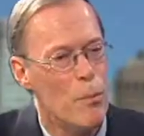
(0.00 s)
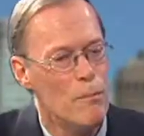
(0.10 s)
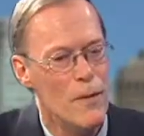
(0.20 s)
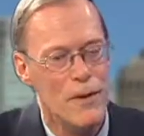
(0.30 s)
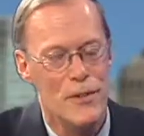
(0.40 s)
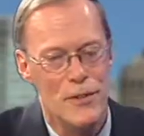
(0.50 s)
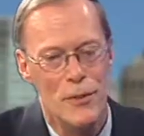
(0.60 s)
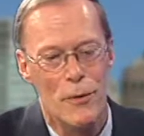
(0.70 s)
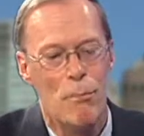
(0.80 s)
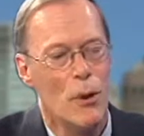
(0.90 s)

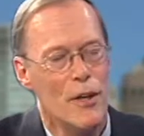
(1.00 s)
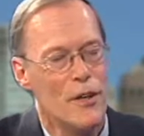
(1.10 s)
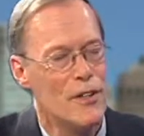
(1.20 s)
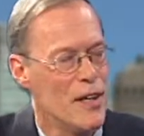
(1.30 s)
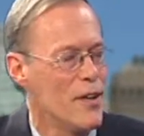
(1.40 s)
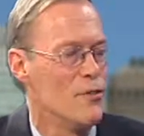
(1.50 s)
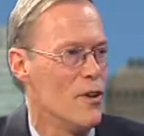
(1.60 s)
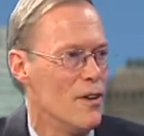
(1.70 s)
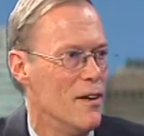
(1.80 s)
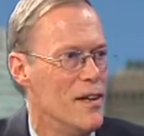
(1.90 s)
Booking your tickets
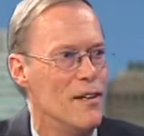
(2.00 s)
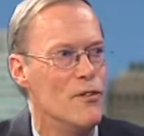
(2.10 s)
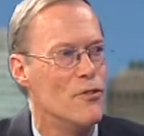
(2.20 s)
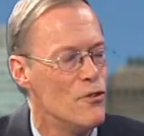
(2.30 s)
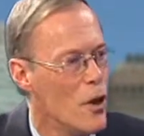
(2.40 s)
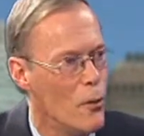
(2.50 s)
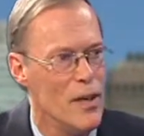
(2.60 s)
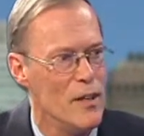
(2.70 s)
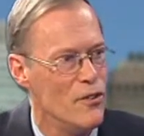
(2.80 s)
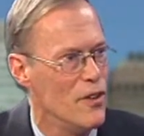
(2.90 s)
online is so
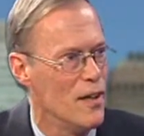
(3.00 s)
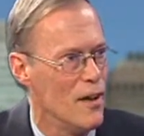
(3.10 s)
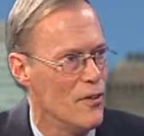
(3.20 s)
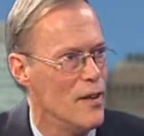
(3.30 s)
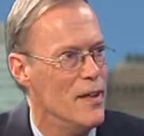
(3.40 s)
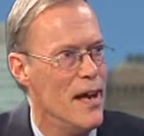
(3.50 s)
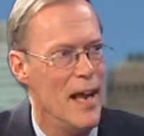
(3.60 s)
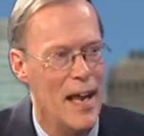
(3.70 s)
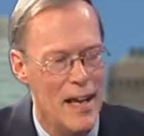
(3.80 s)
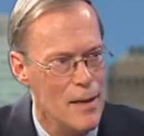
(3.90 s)
easy now that
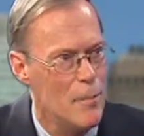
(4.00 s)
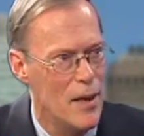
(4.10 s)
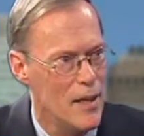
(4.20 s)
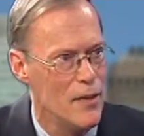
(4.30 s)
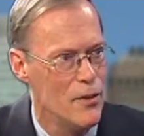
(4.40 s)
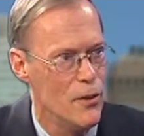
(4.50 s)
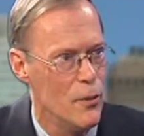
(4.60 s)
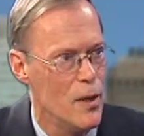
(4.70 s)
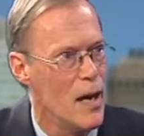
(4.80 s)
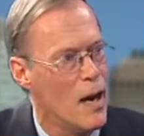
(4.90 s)
anybody can
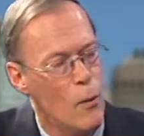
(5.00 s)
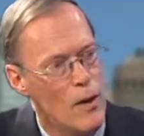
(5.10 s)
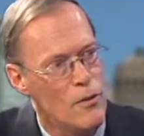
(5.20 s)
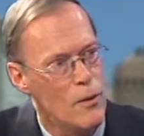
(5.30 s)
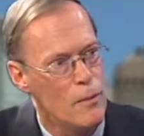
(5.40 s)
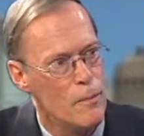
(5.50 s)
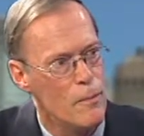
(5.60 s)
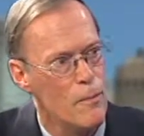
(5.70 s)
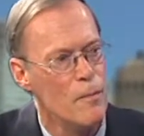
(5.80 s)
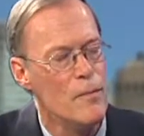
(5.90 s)
do it. However,
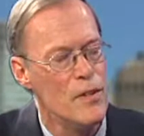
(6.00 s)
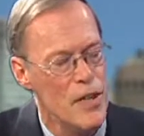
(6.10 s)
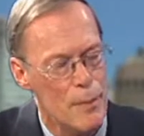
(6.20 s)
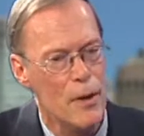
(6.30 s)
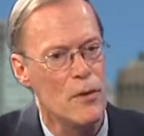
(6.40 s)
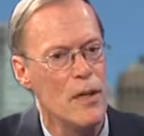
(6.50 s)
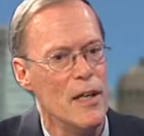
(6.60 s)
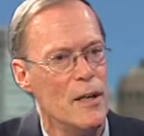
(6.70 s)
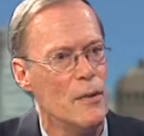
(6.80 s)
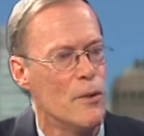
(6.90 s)

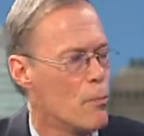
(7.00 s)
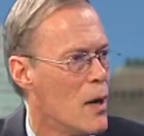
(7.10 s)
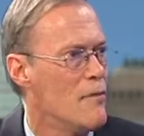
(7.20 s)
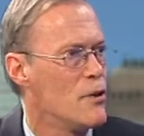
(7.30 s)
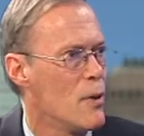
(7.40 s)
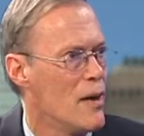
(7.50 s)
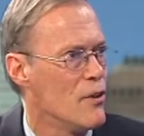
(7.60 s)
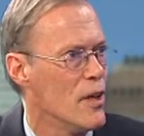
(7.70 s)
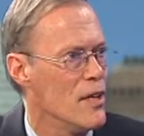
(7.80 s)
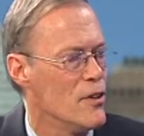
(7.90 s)
typically the private
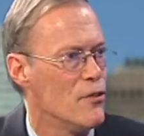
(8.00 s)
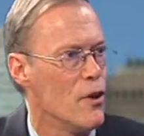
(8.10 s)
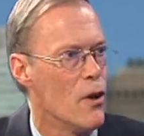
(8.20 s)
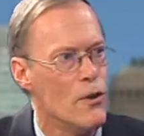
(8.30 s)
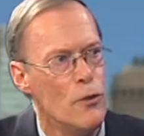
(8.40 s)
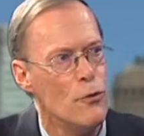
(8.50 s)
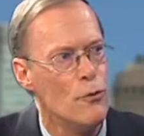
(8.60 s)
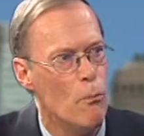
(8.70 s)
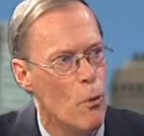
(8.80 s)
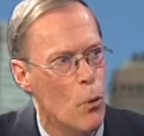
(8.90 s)
travel agents are
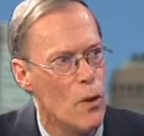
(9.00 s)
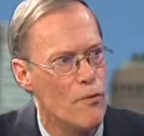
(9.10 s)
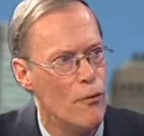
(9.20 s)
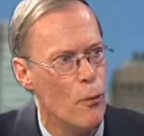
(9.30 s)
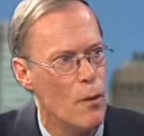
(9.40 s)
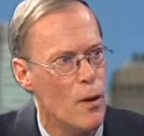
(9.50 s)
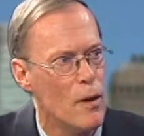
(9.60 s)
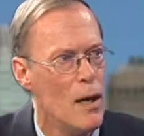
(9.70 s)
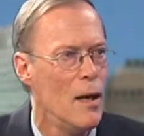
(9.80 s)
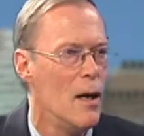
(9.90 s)
used more
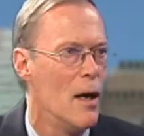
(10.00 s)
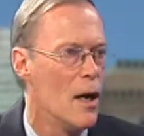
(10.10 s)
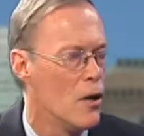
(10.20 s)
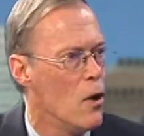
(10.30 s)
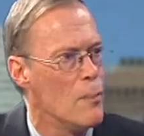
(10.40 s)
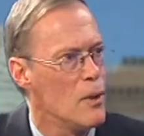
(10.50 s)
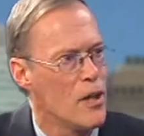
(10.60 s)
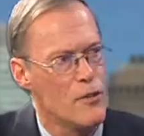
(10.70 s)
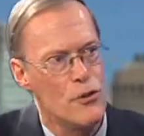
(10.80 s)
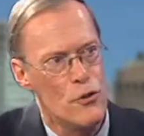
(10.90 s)
for a
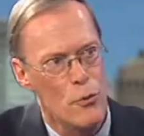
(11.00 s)
complex